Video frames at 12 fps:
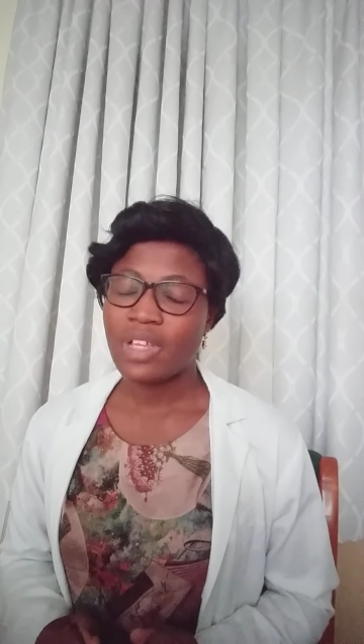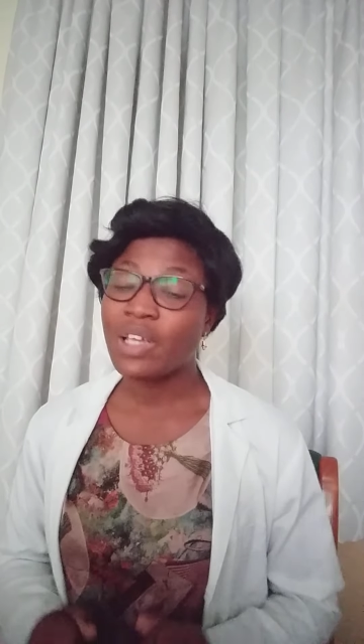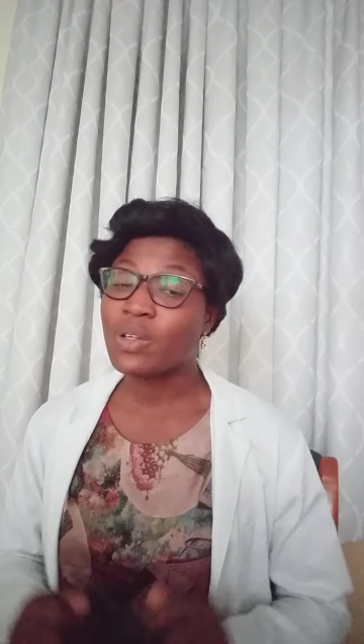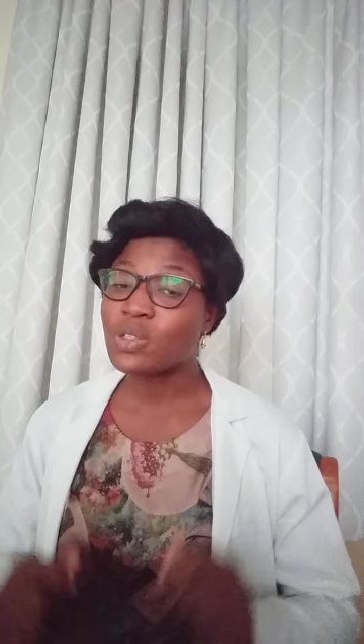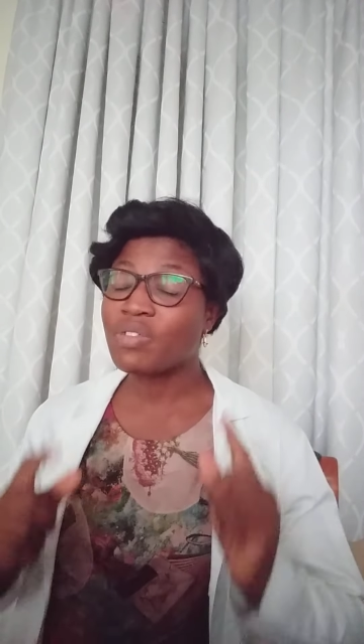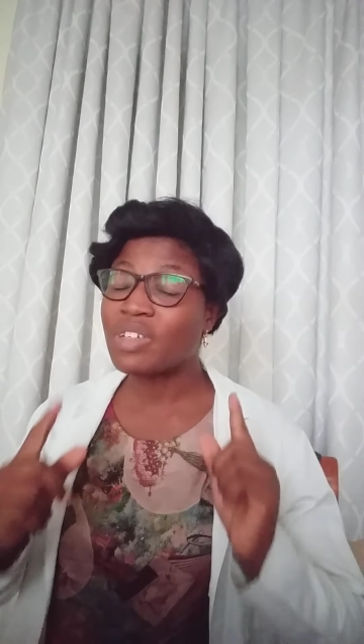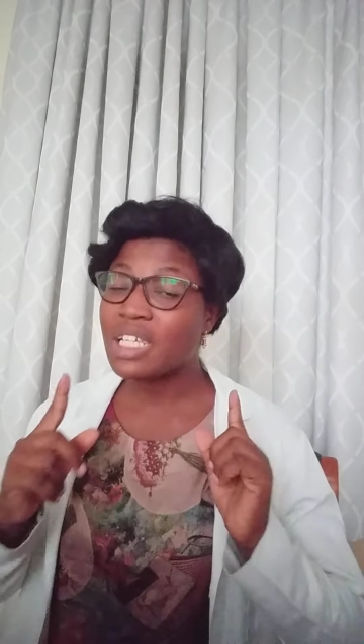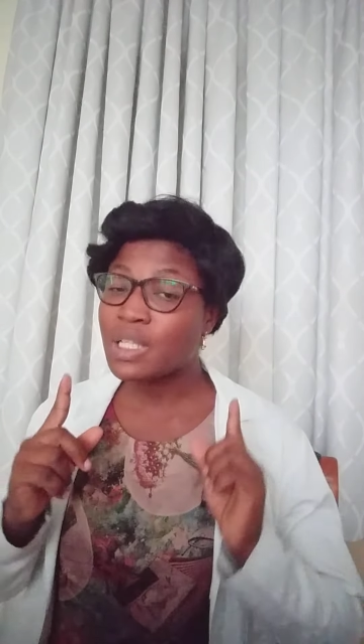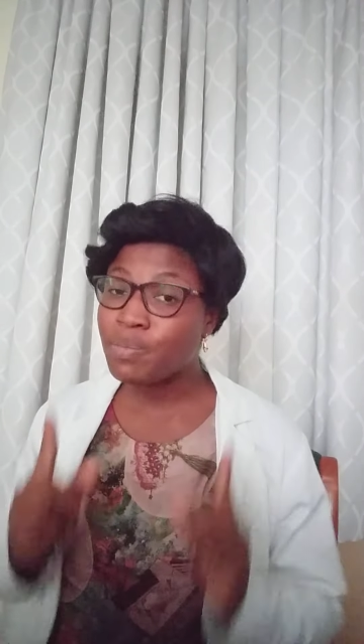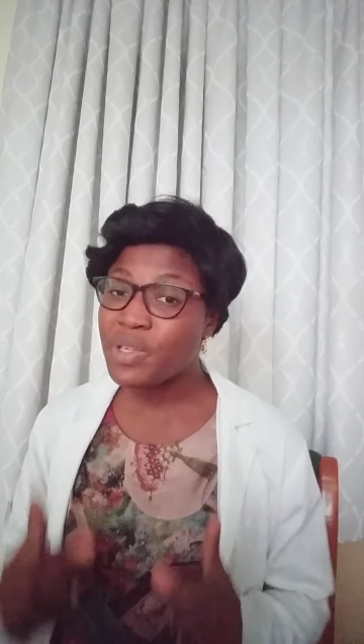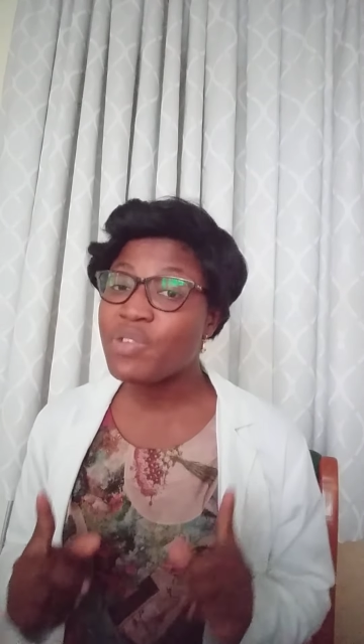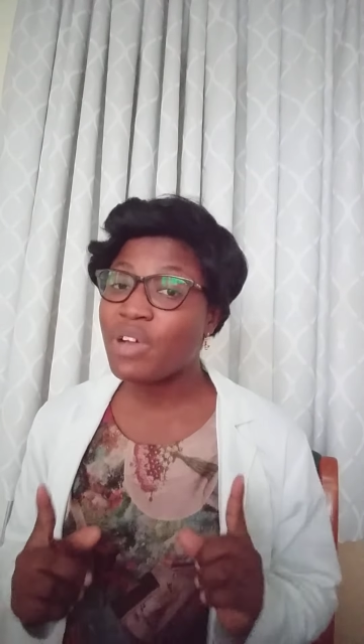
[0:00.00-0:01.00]
And
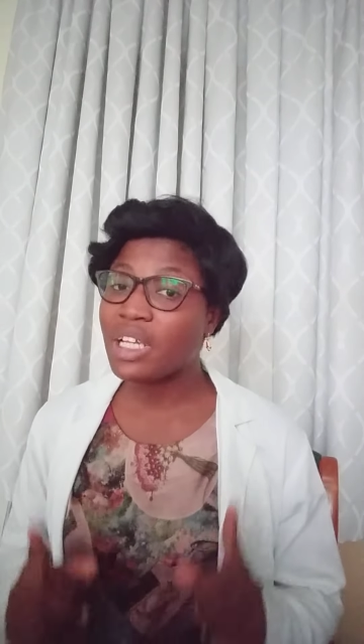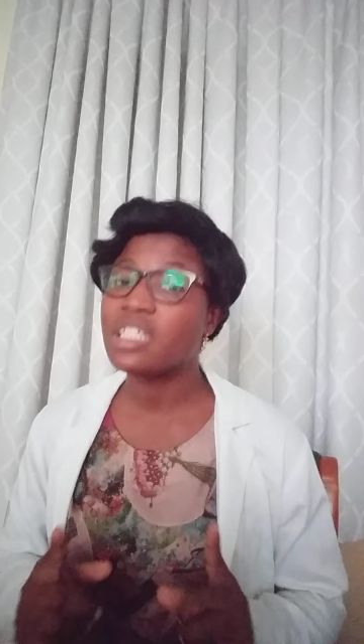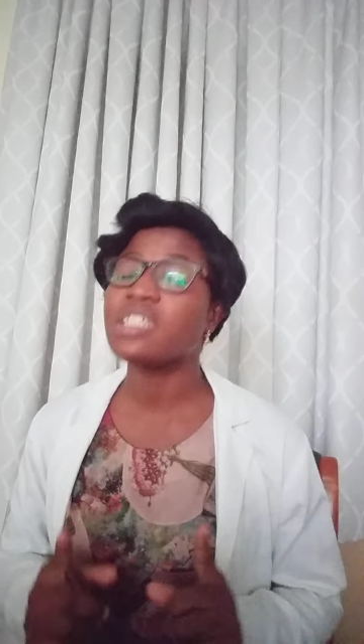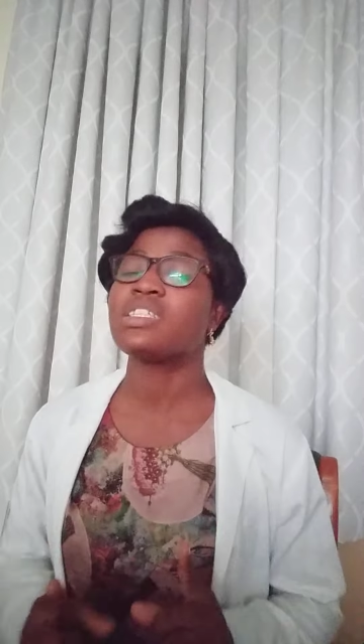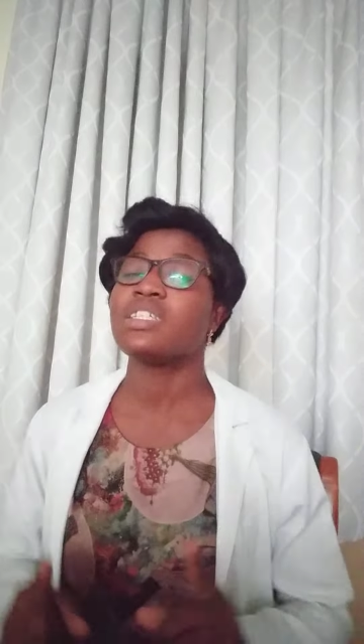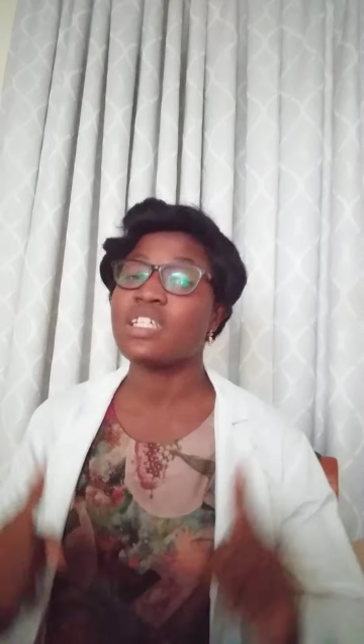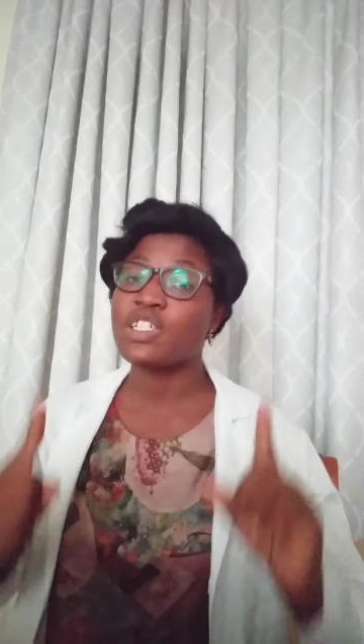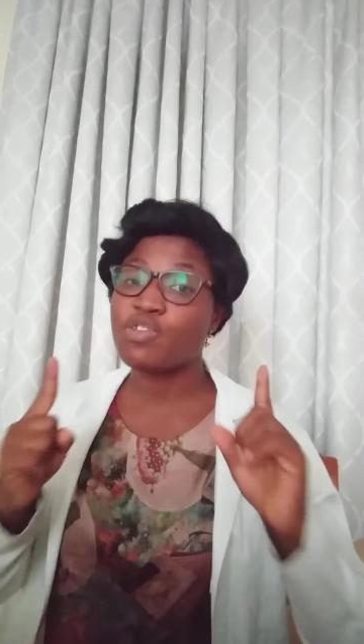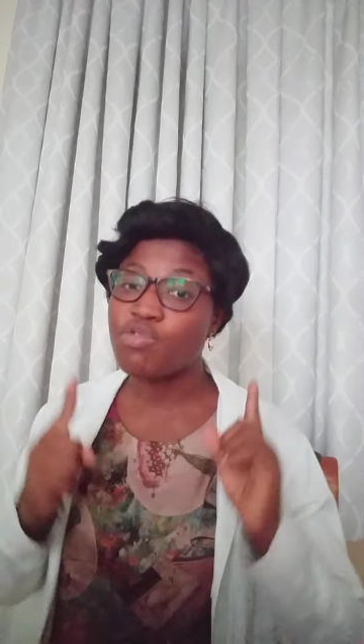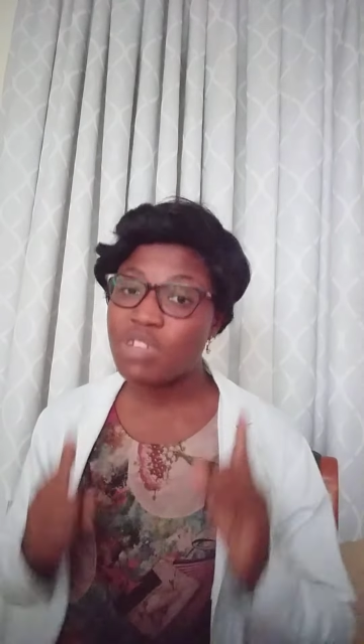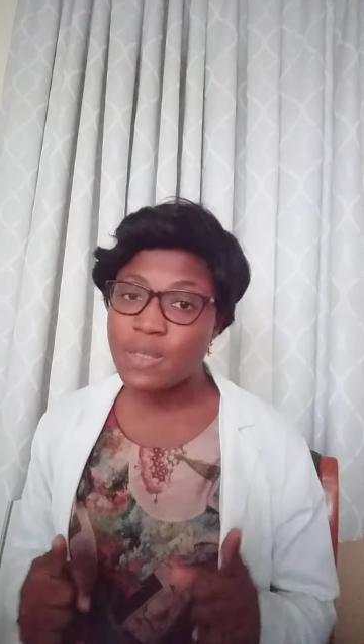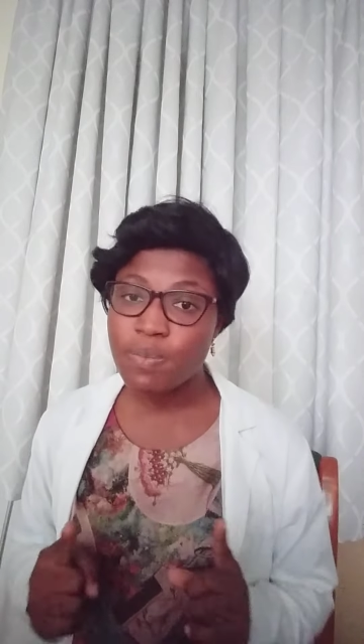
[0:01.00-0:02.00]
ultraviolet B radiation is
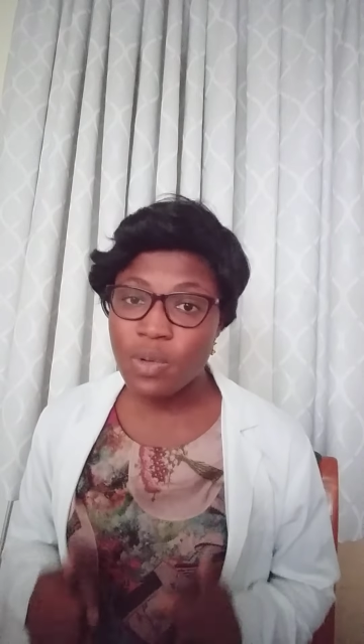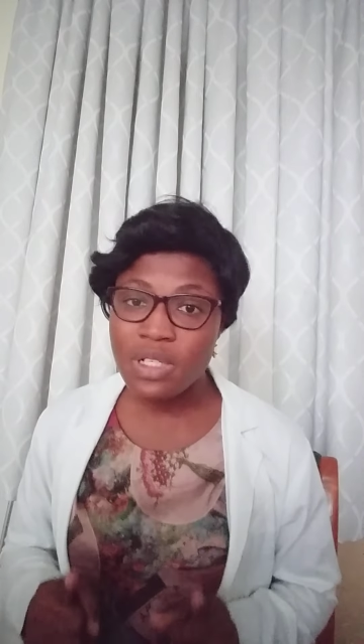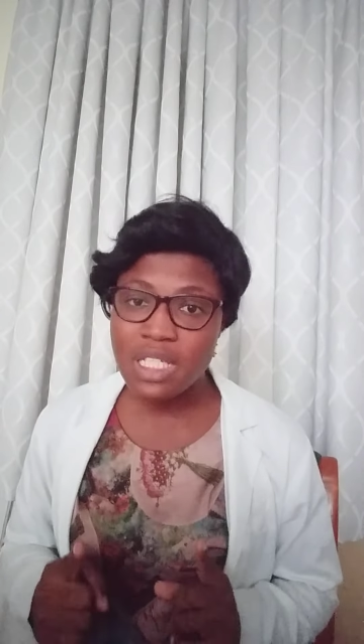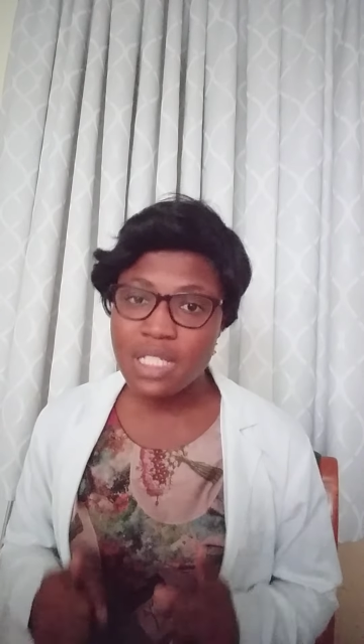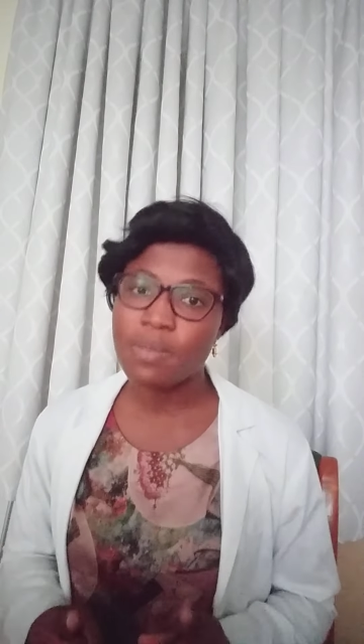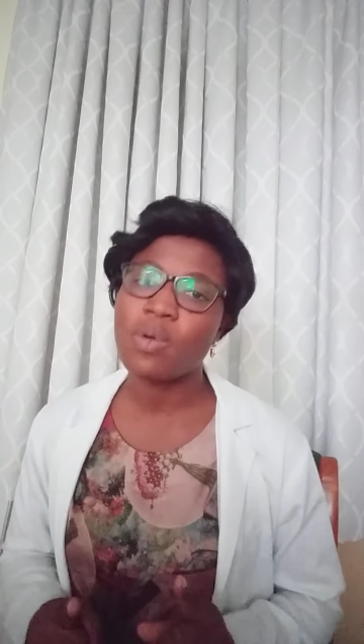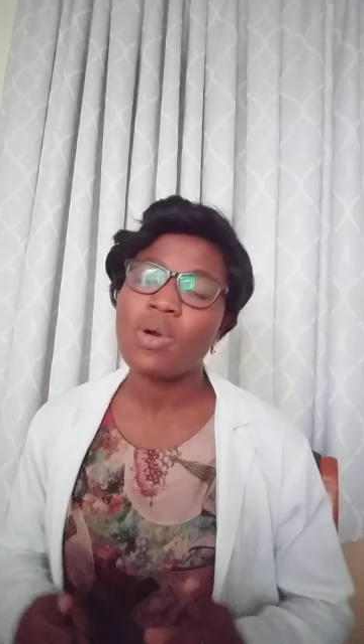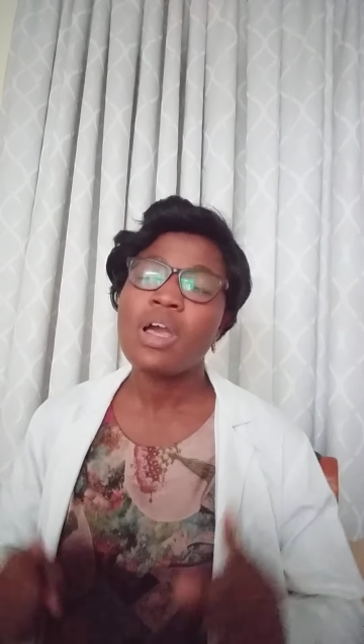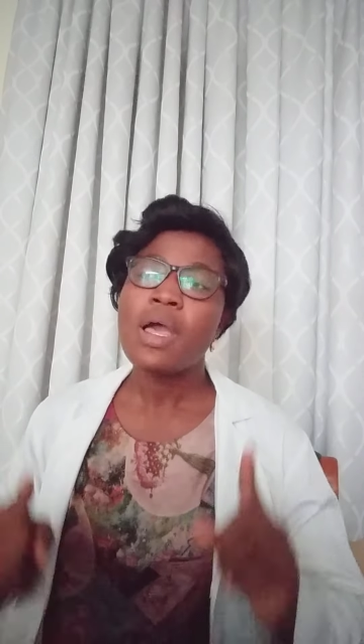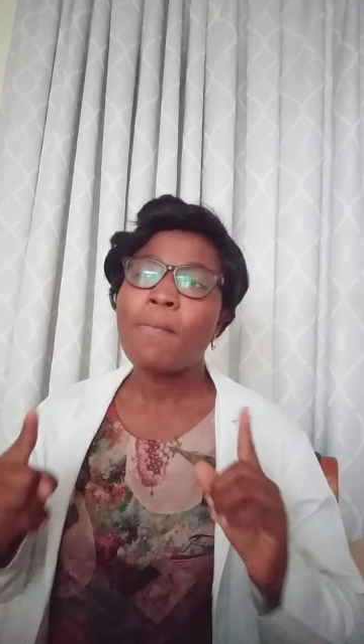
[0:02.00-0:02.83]
responsible,